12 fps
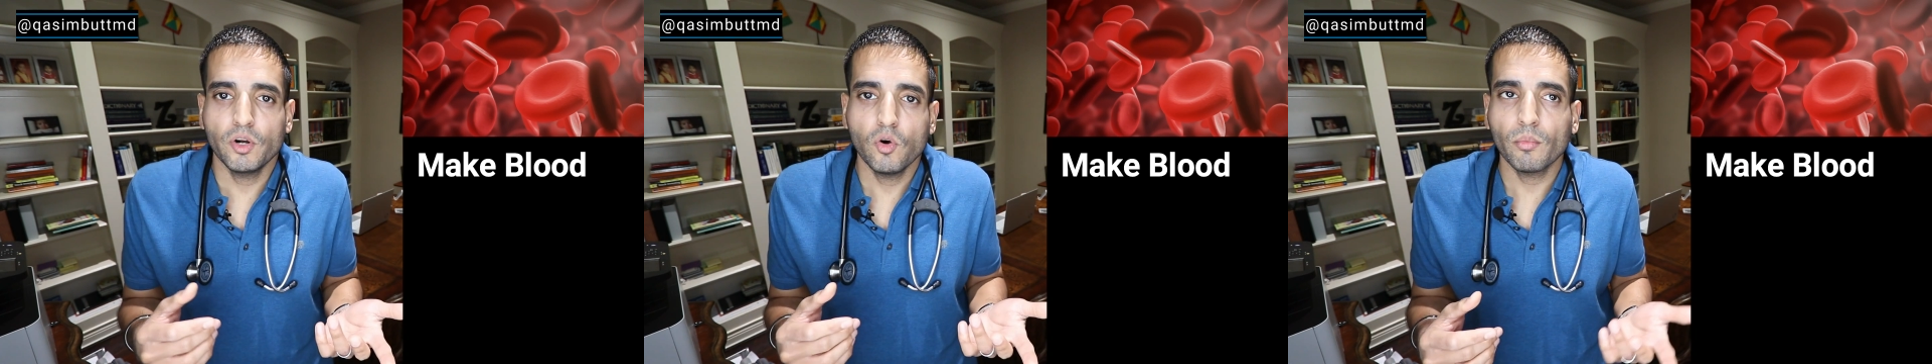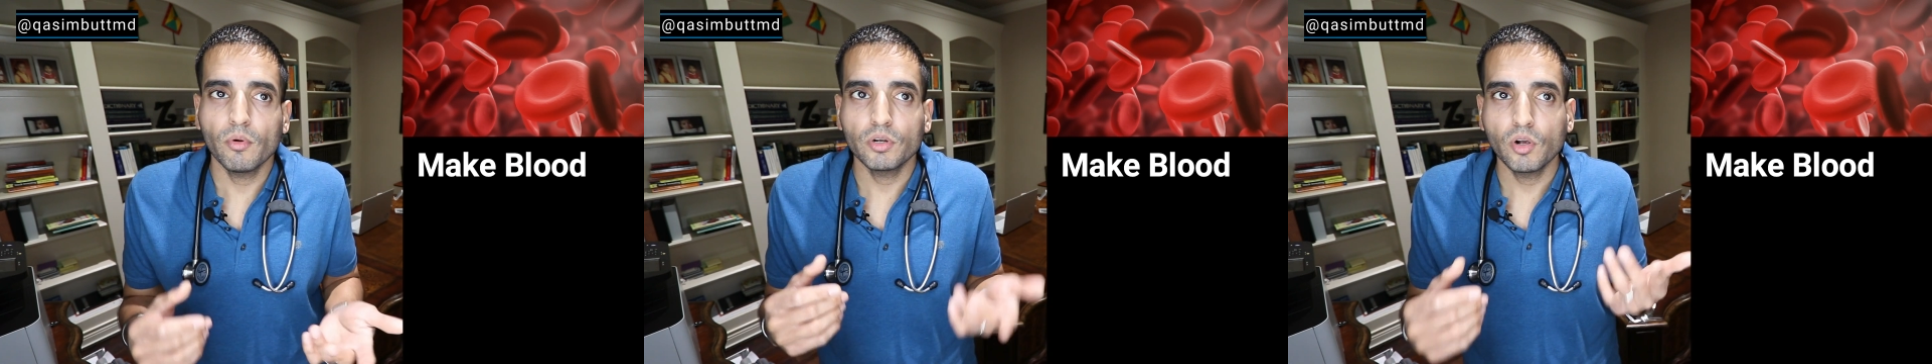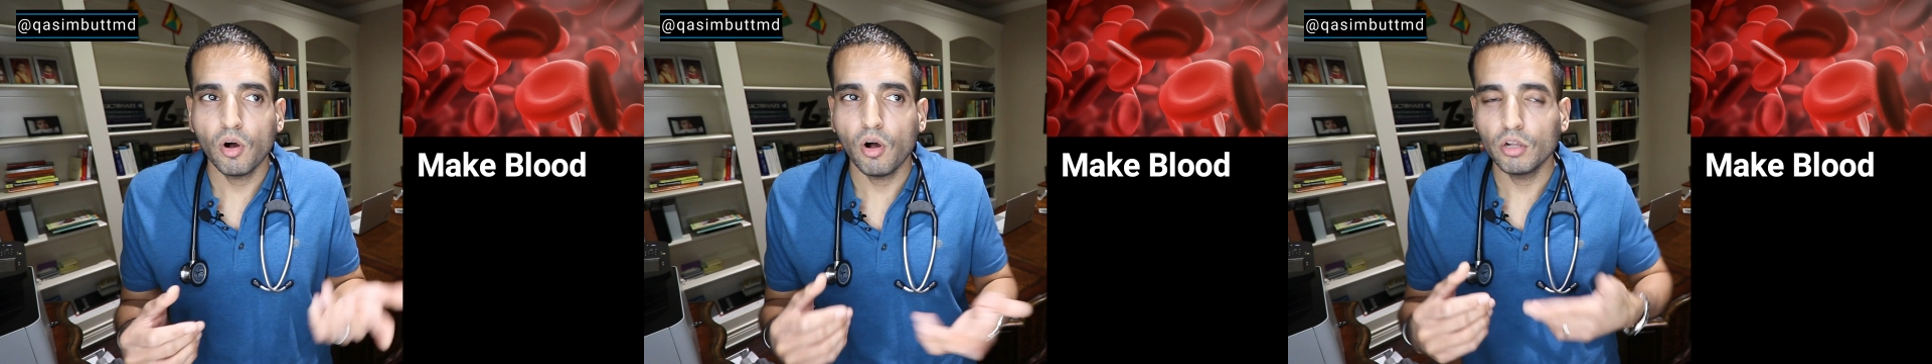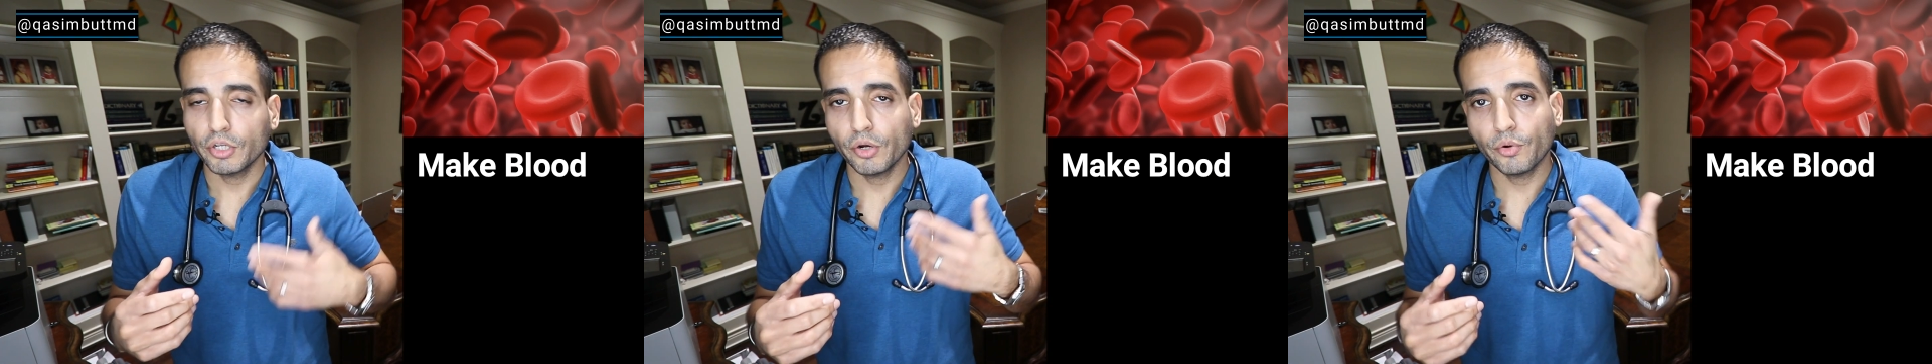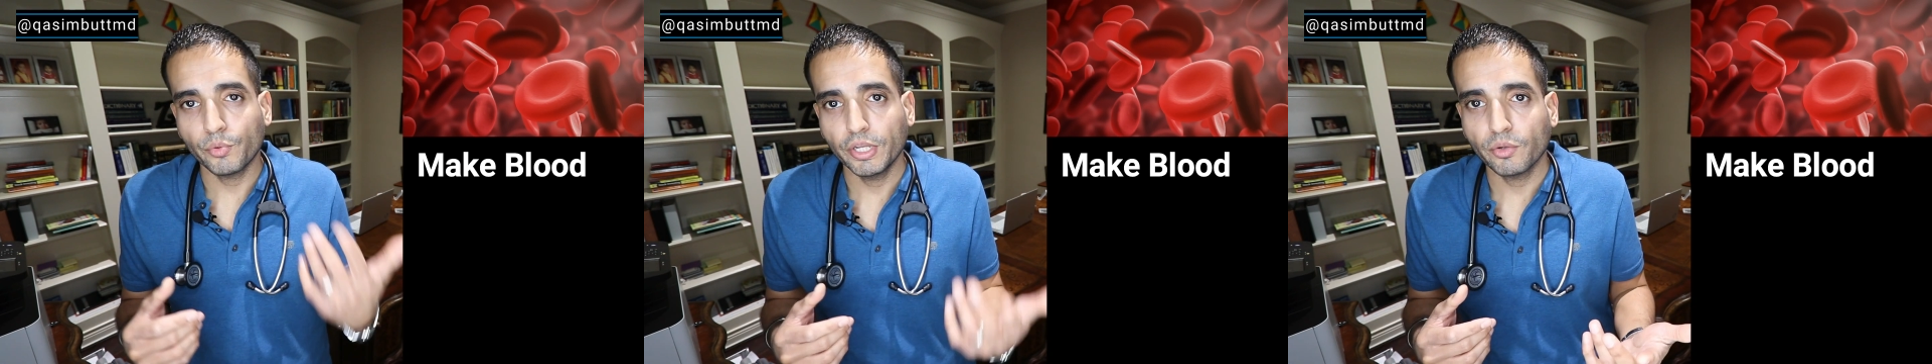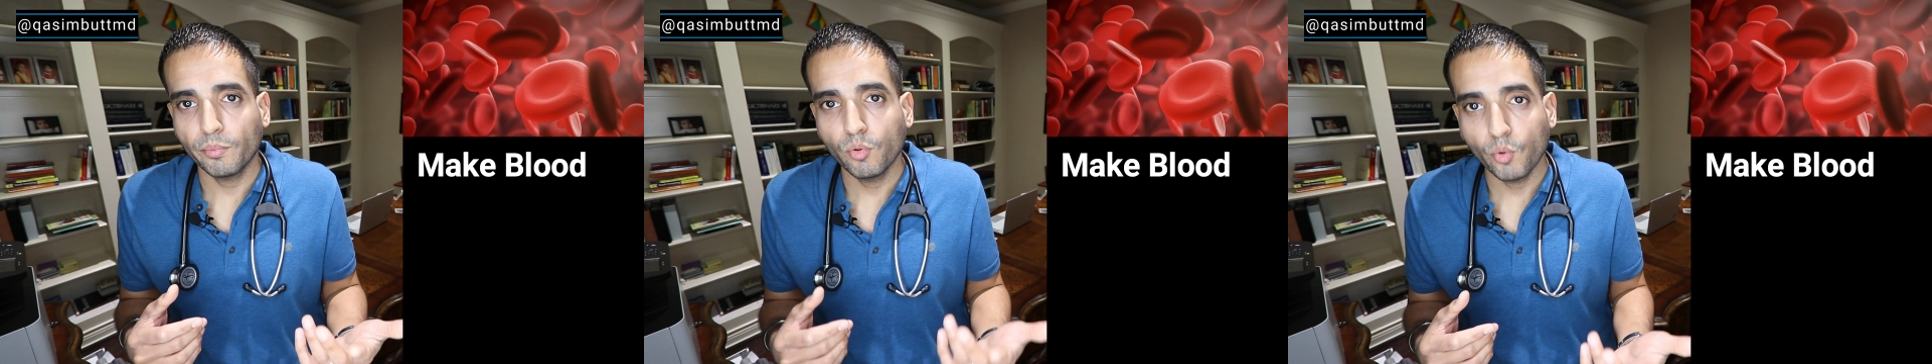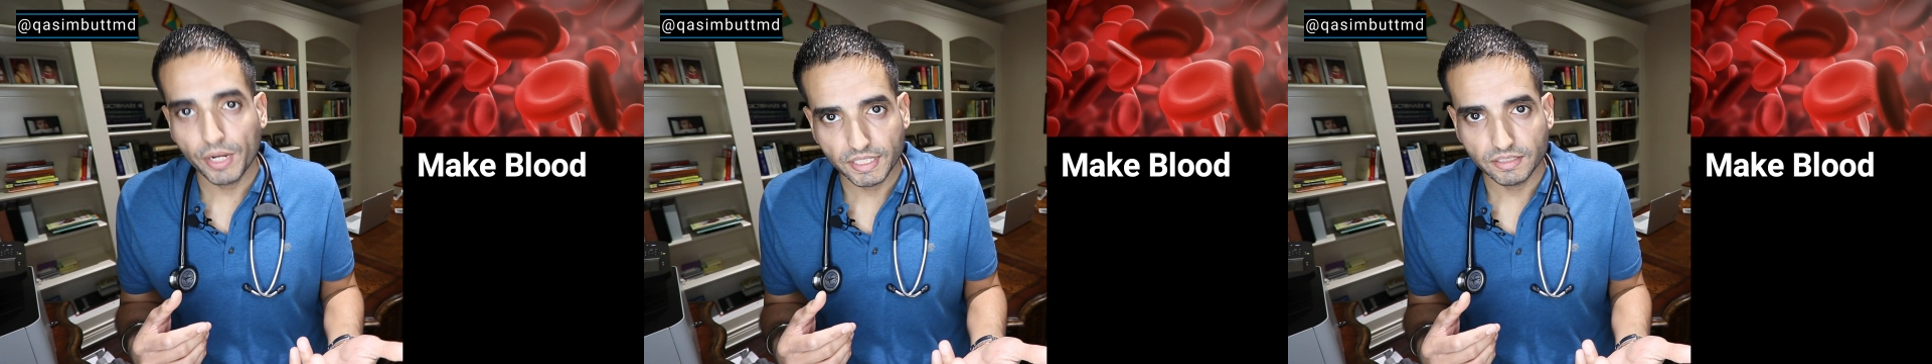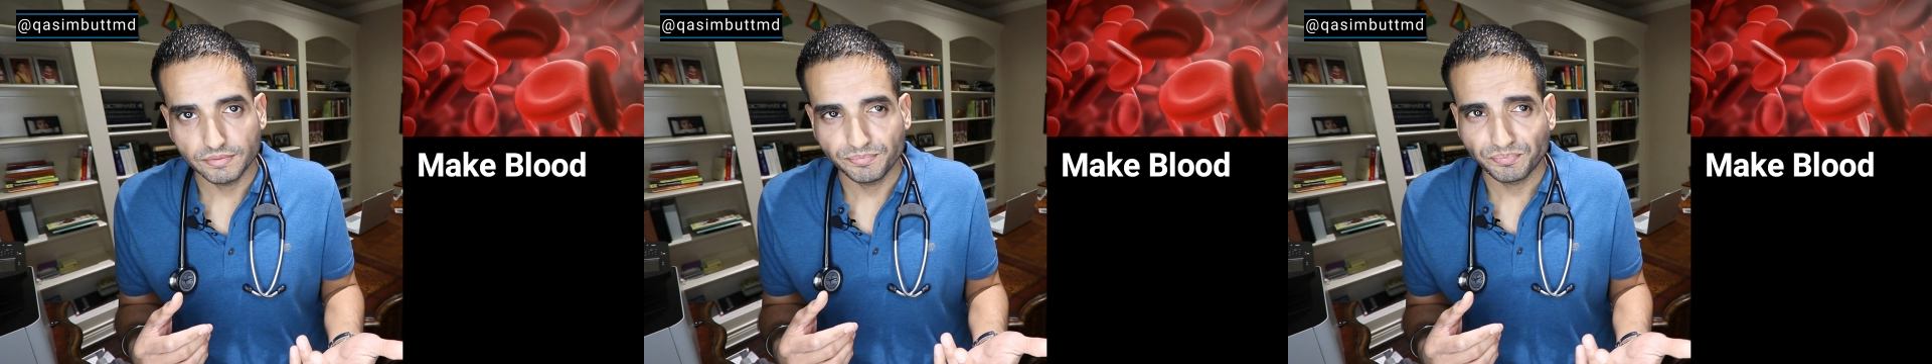a hormone called
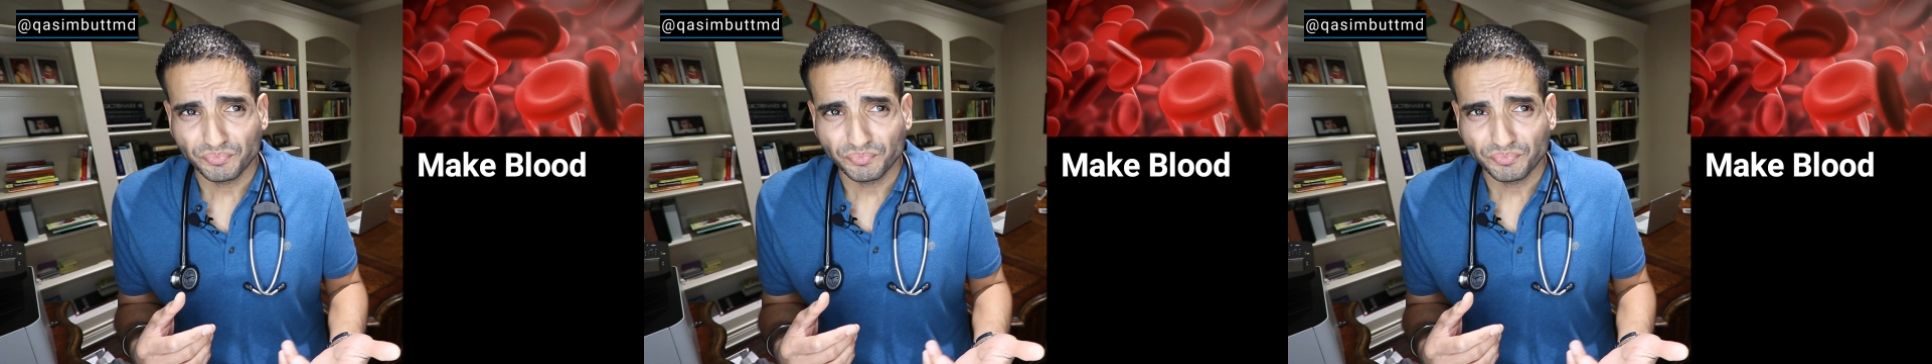erythropoietin